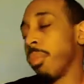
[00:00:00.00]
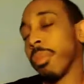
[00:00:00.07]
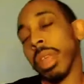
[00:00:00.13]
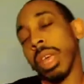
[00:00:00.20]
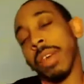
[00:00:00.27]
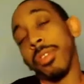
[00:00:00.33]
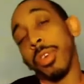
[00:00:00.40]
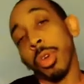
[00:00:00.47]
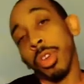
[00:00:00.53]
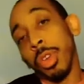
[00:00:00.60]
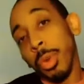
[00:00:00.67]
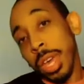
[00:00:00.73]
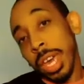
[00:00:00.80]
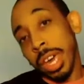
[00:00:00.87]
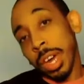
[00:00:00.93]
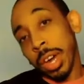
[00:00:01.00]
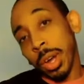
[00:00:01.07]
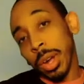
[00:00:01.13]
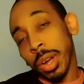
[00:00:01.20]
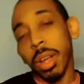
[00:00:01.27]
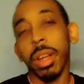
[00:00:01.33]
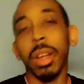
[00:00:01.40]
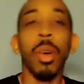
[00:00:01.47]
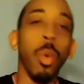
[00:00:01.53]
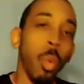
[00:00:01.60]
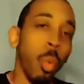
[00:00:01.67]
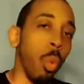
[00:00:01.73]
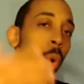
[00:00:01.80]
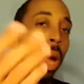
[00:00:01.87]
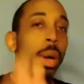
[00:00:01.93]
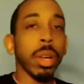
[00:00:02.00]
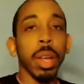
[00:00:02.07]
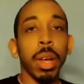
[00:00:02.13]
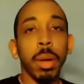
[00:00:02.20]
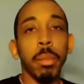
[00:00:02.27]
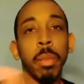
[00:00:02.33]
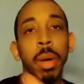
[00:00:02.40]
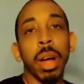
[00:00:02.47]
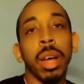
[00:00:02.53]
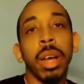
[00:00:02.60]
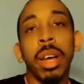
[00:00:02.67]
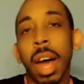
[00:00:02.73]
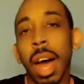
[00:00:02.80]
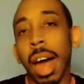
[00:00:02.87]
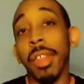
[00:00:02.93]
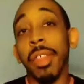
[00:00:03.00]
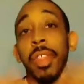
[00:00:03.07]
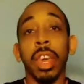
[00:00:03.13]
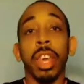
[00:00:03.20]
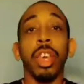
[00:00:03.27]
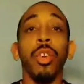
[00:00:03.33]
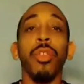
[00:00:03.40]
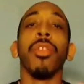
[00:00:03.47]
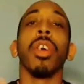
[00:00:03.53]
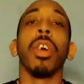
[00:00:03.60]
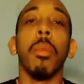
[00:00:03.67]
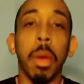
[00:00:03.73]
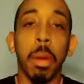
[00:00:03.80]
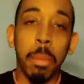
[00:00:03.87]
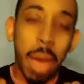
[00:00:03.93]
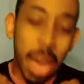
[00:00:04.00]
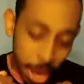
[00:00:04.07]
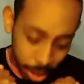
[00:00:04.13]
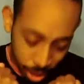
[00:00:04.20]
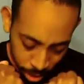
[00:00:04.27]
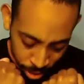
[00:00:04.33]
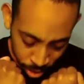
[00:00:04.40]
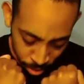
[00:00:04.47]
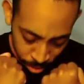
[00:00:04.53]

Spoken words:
If you're new here, welcome. I thank you for coming back.